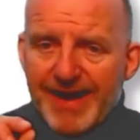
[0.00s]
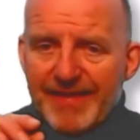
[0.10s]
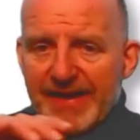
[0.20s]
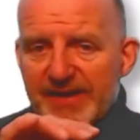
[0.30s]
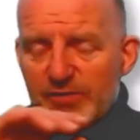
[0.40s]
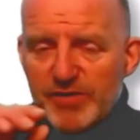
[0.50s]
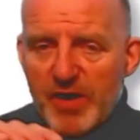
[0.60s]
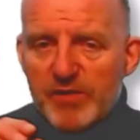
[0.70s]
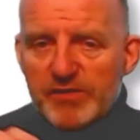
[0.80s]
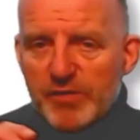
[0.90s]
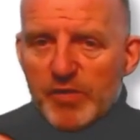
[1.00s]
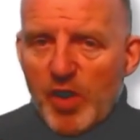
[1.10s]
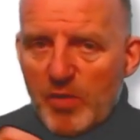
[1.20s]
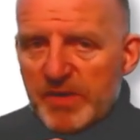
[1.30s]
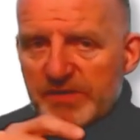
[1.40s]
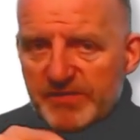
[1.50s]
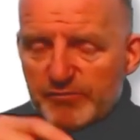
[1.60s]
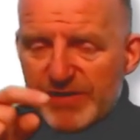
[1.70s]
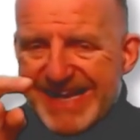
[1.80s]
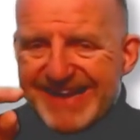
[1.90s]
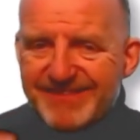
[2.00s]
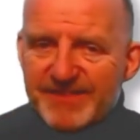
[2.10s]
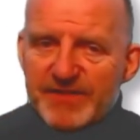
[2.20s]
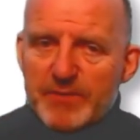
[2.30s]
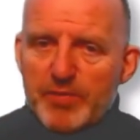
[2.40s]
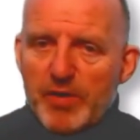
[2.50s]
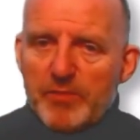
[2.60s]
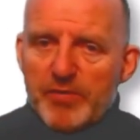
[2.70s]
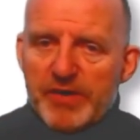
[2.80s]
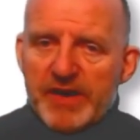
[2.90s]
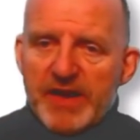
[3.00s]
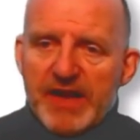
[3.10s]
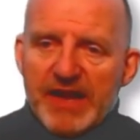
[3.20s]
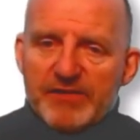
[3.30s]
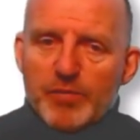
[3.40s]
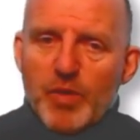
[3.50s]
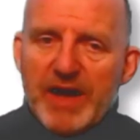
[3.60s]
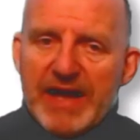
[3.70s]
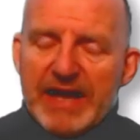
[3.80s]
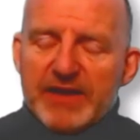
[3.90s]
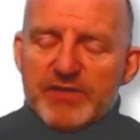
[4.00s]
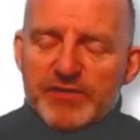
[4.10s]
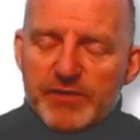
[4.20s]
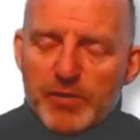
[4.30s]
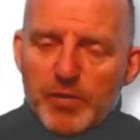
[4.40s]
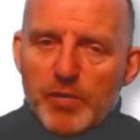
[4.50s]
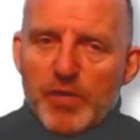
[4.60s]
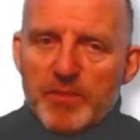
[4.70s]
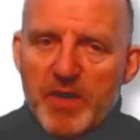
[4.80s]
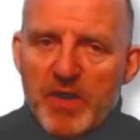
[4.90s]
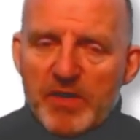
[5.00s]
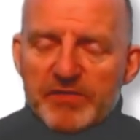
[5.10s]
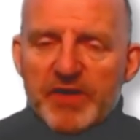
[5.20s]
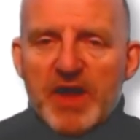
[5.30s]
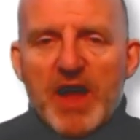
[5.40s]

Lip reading: and then your notes, your comments related to the bullet point is where you score the marks.